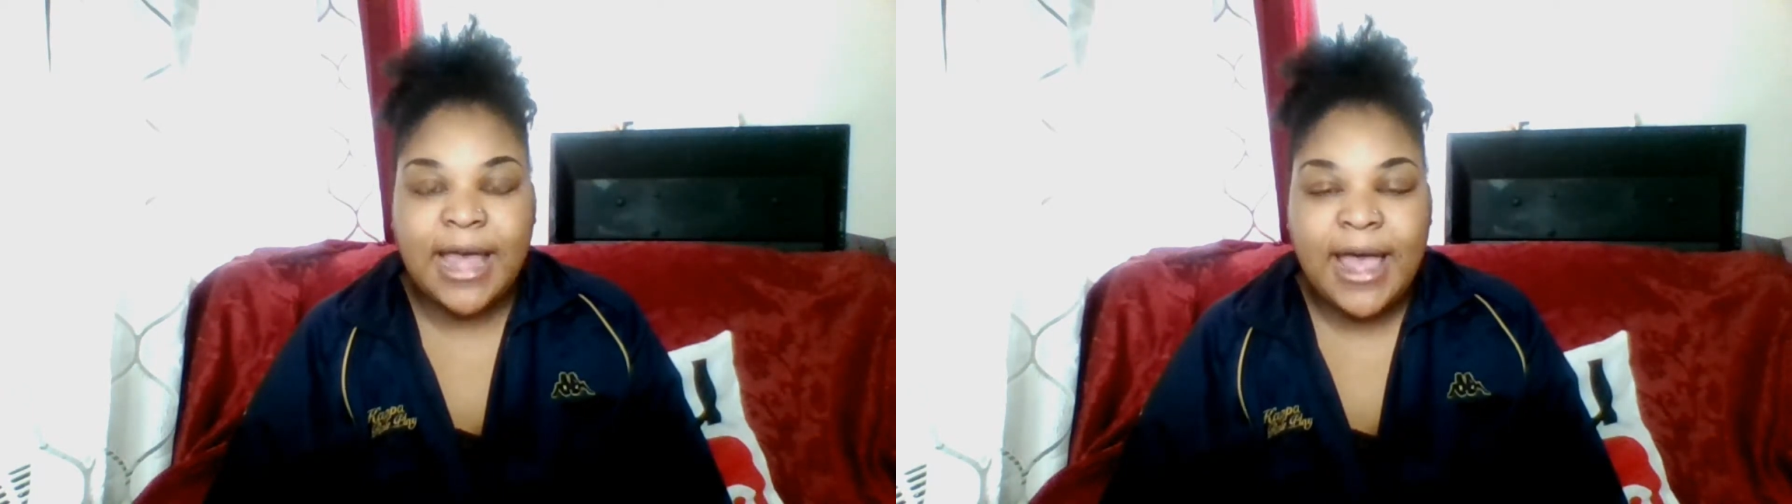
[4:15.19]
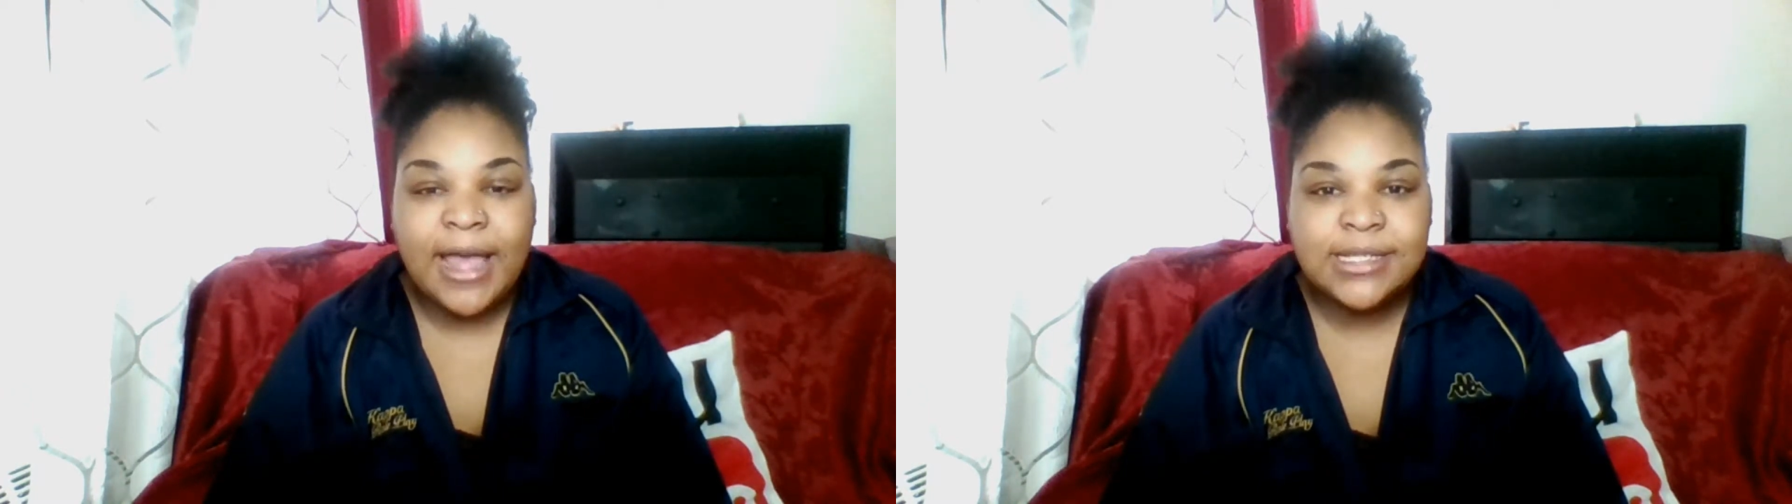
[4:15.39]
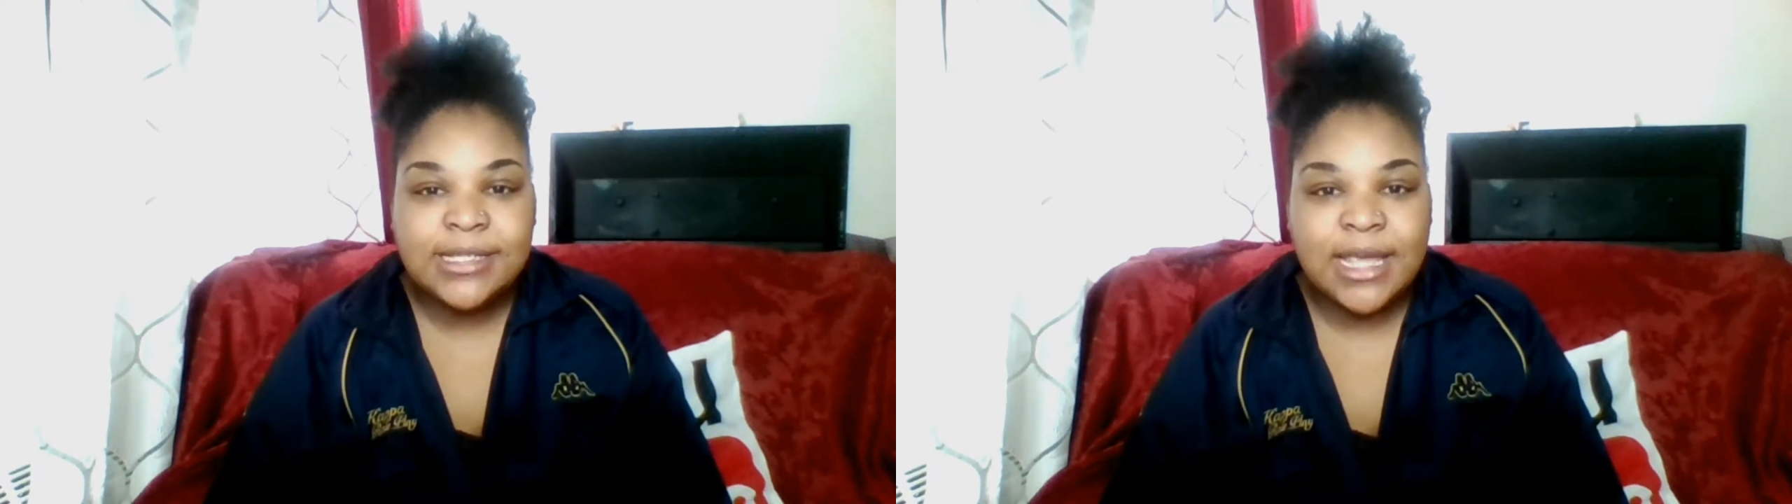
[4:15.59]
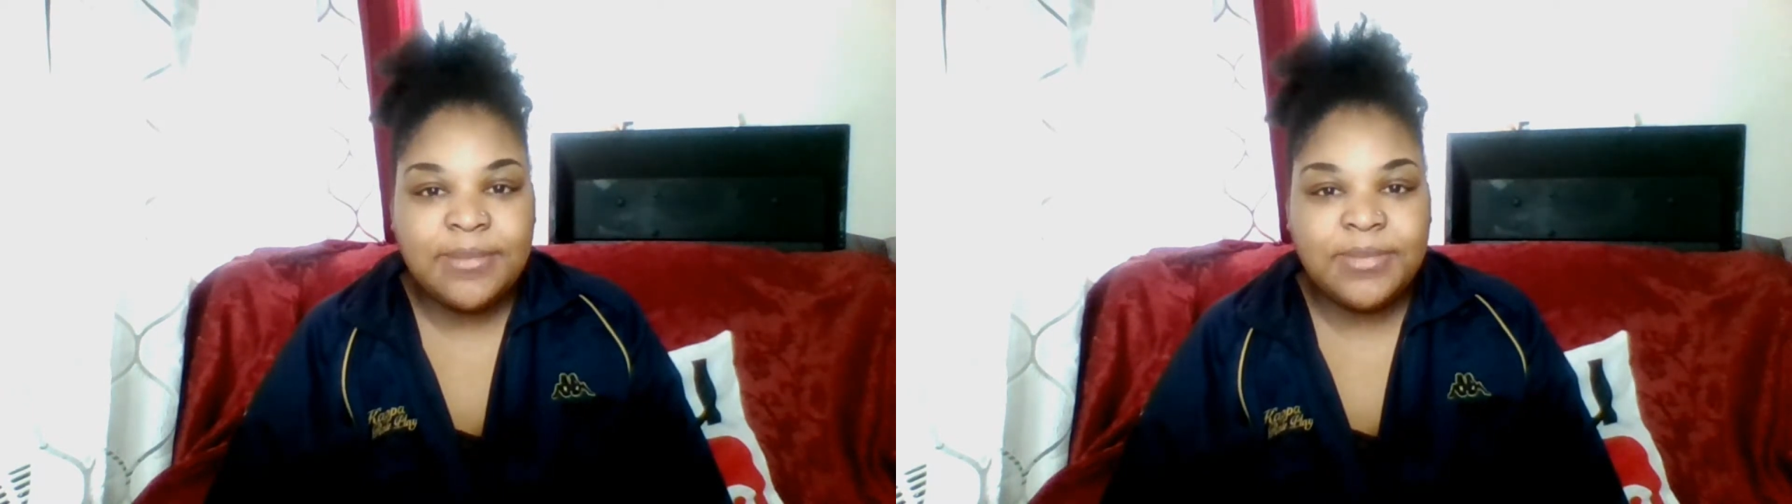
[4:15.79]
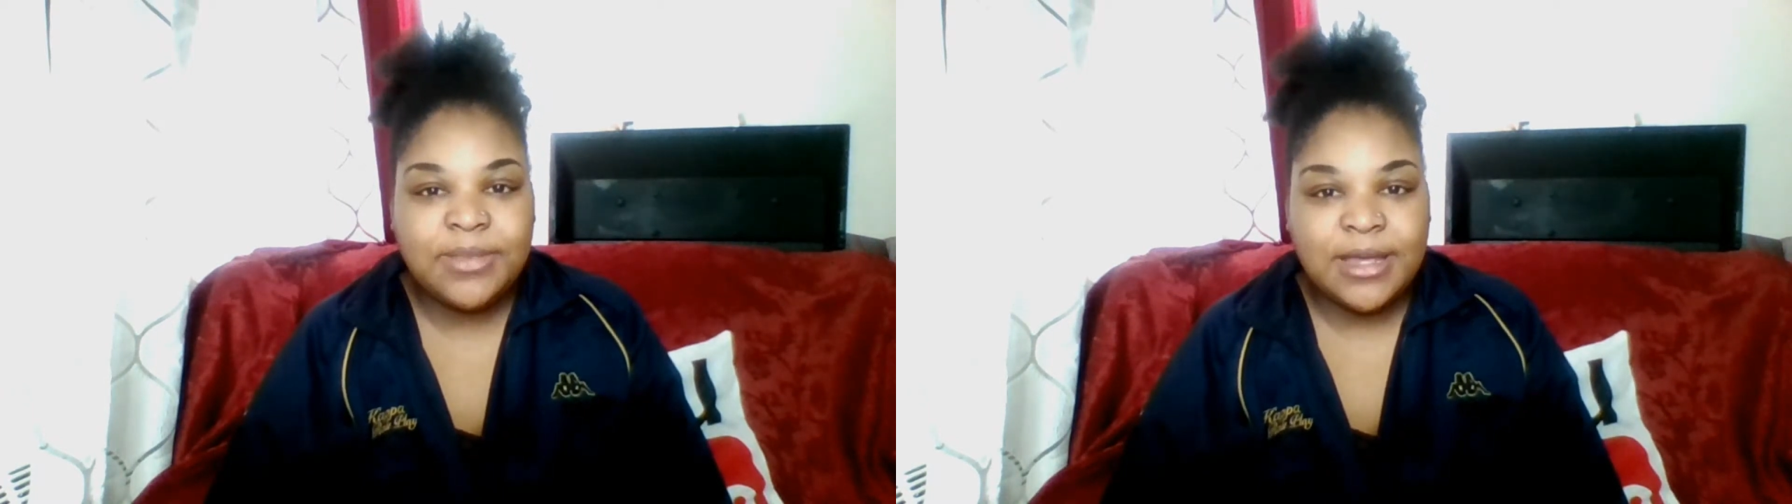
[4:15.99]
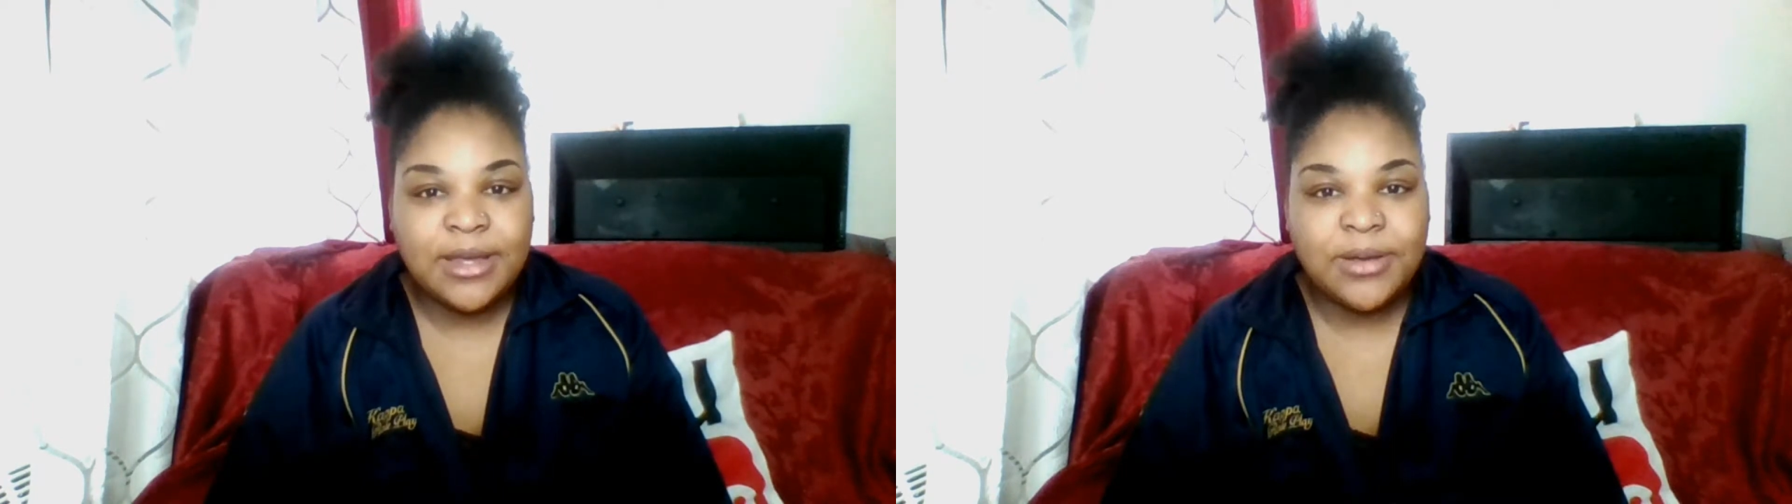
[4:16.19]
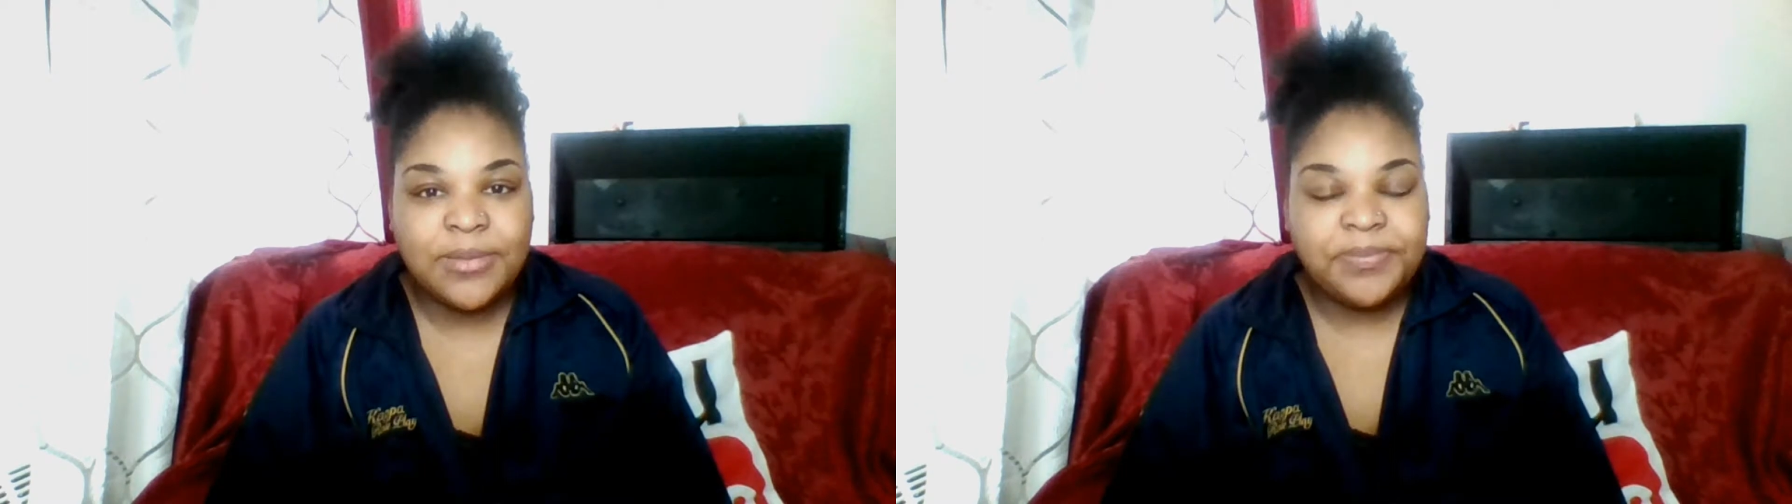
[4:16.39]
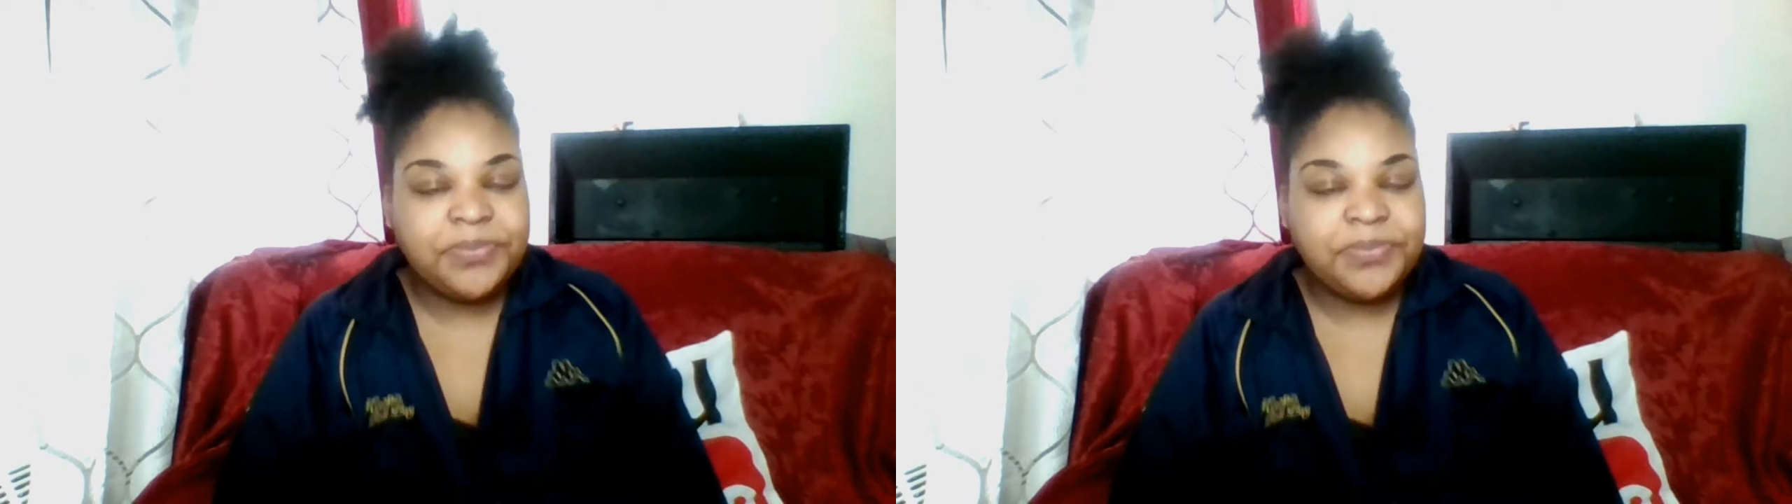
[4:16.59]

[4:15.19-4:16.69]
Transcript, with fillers: at type thing